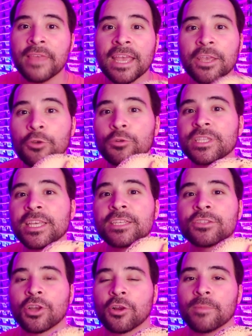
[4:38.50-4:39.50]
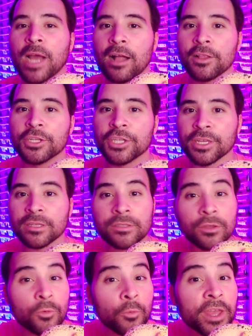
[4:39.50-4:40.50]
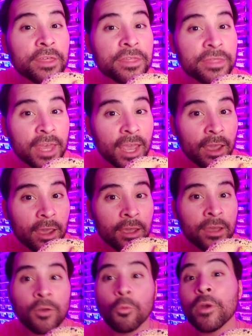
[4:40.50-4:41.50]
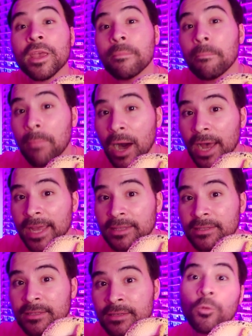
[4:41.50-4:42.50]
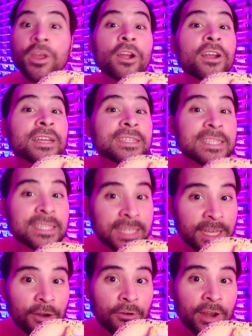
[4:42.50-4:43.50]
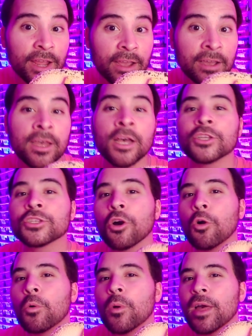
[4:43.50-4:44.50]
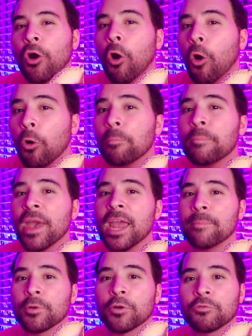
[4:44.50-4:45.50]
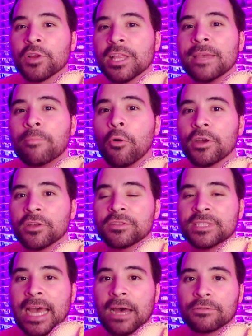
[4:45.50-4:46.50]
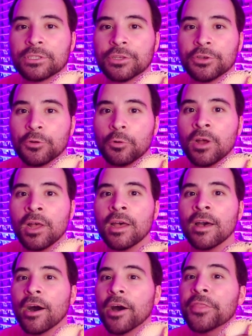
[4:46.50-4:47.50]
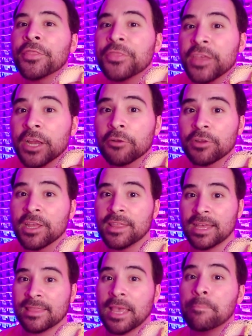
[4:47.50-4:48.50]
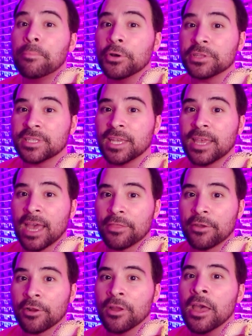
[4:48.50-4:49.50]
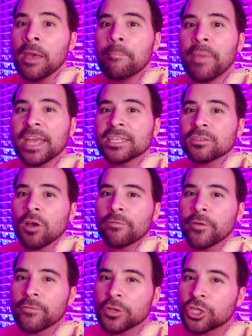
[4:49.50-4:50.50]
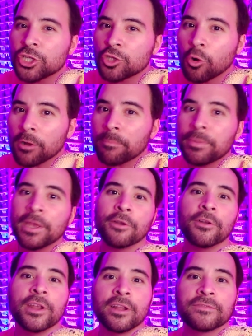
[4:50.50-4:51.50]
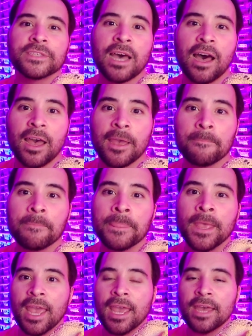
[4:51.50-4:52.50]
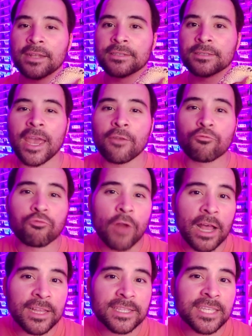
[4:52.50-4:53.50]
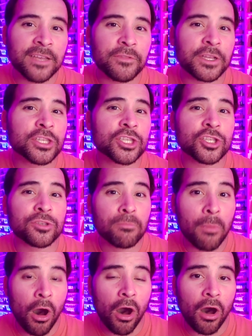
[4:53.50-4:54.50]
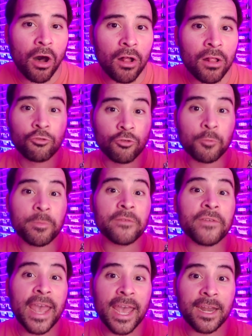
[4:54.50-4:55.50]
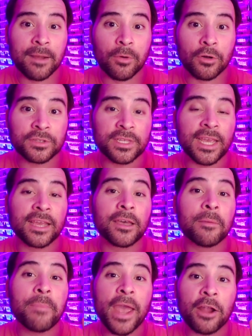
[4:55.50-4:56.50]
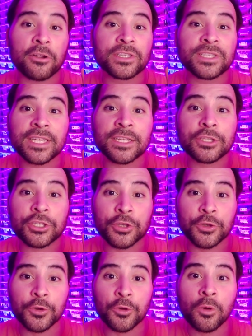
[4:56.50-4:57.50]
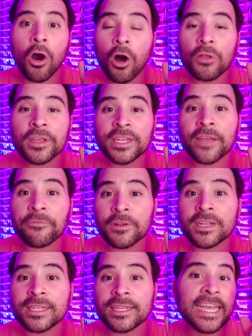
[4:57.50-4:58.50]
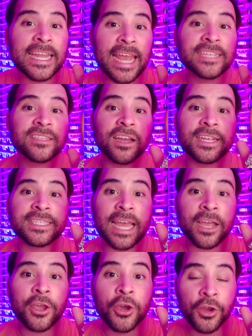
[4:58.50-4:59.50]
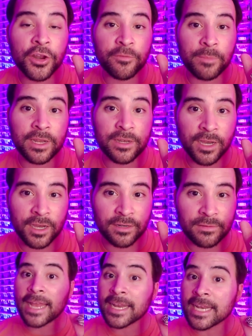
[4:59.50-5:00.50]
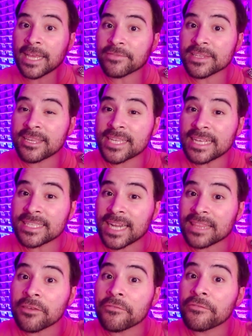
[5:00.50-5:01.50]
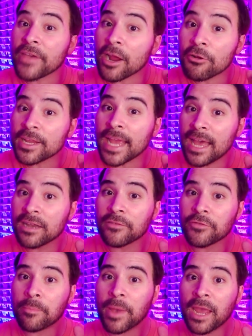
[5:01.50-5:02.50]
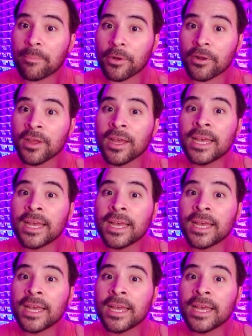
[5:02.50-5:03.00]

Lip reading: they use these terminologies: we think, we might, we are considering. So the whole paper really boiled down to a theory that they put together based off of a short period of time and a relatively small group of animals in comparison to all the different DNA studies that could have been done. And it even says it at the very end of the paper.